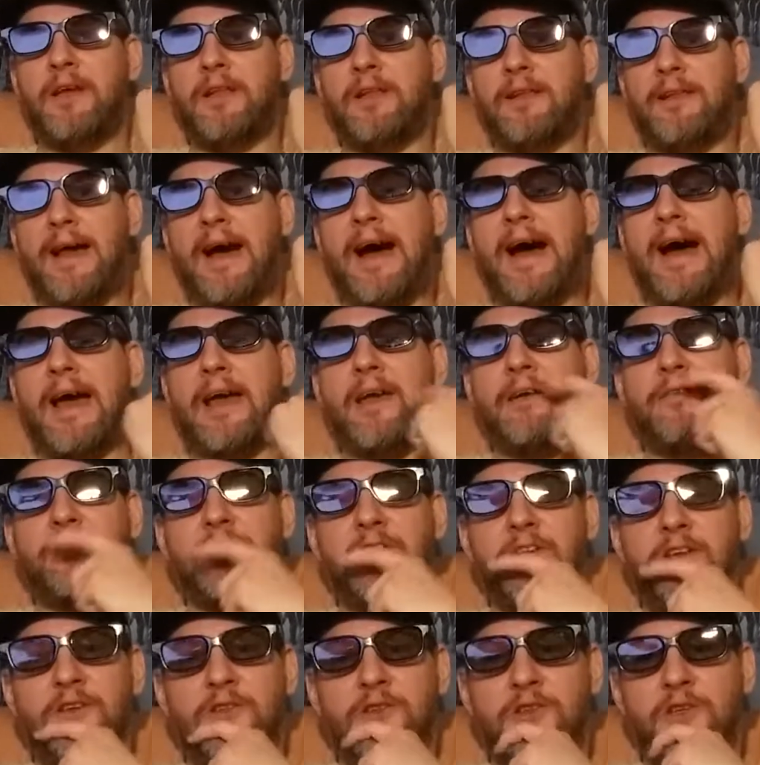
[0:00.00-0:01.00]
live,
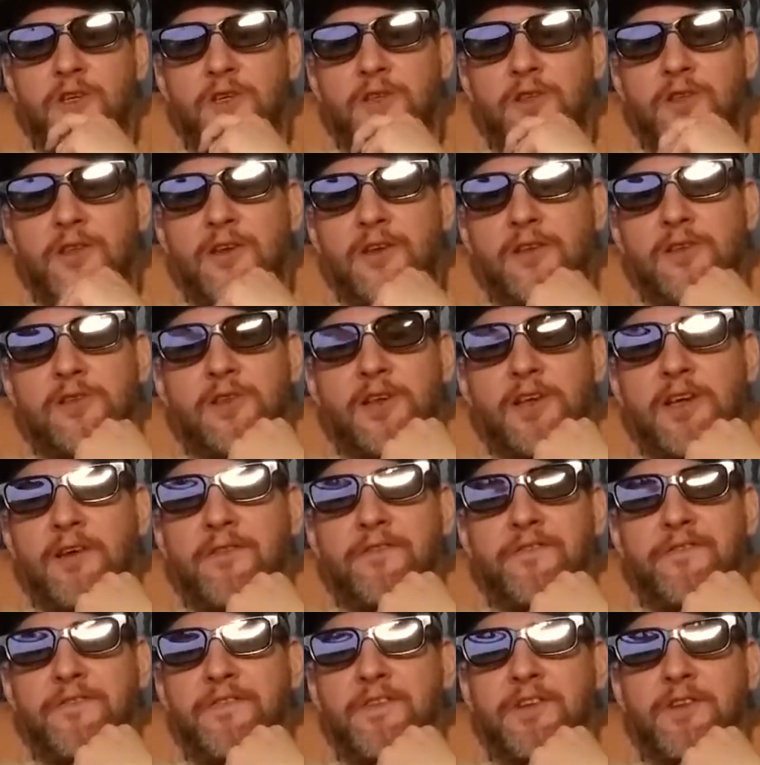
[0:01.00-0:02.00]
and it's
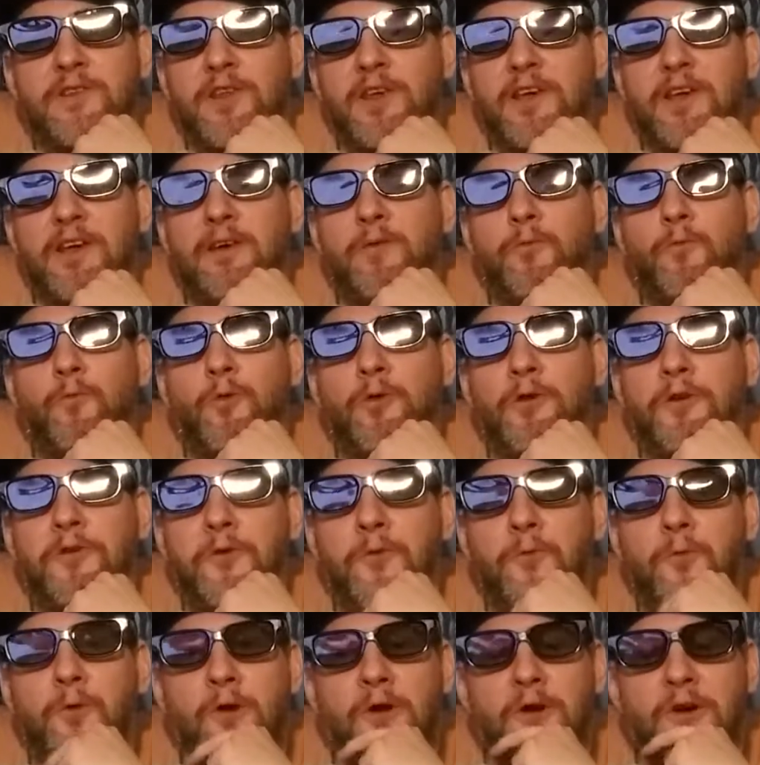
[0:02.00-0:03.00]
like a World
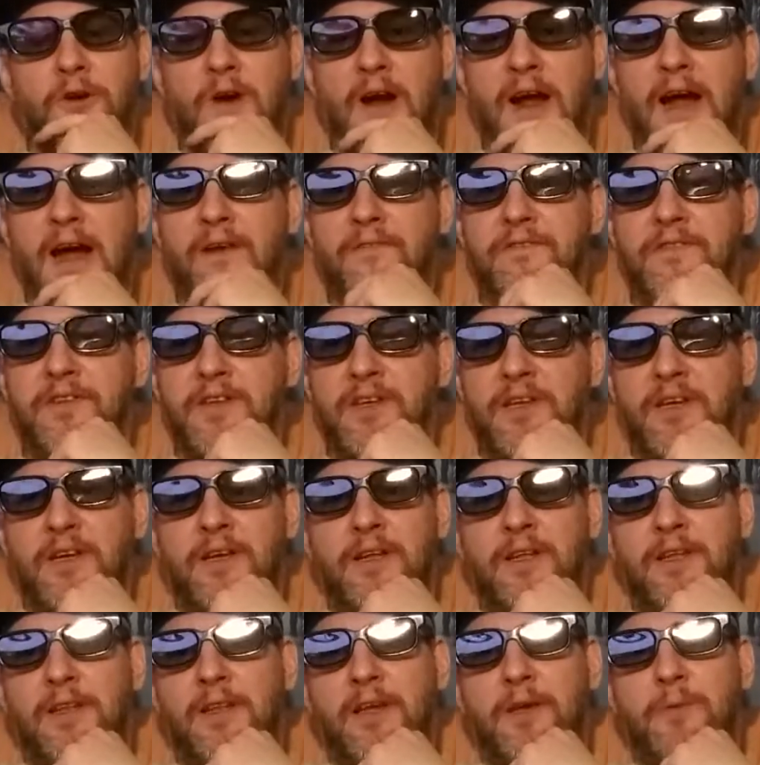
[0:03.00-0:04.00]
of Warcraft
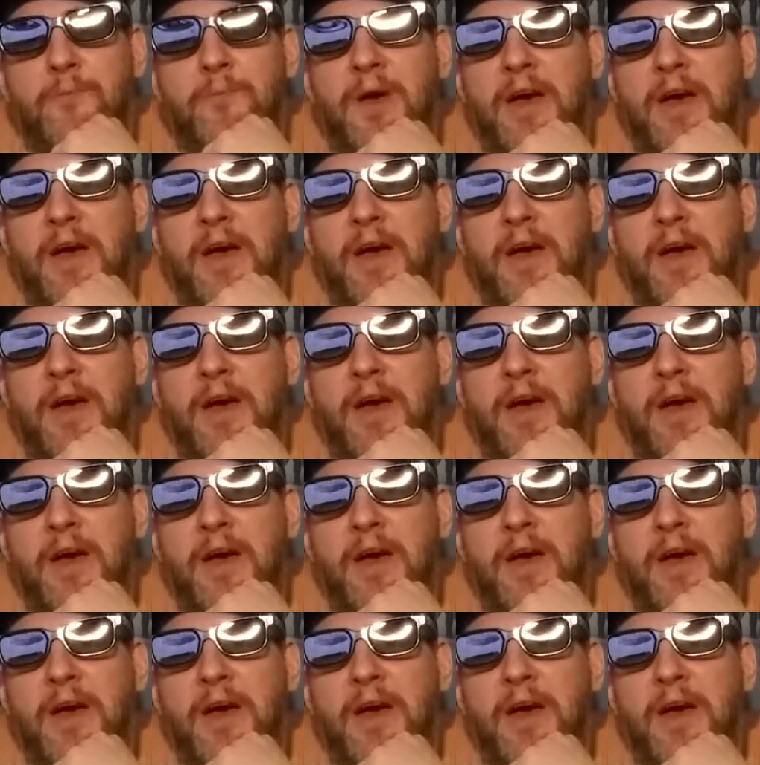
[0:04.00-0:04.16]
like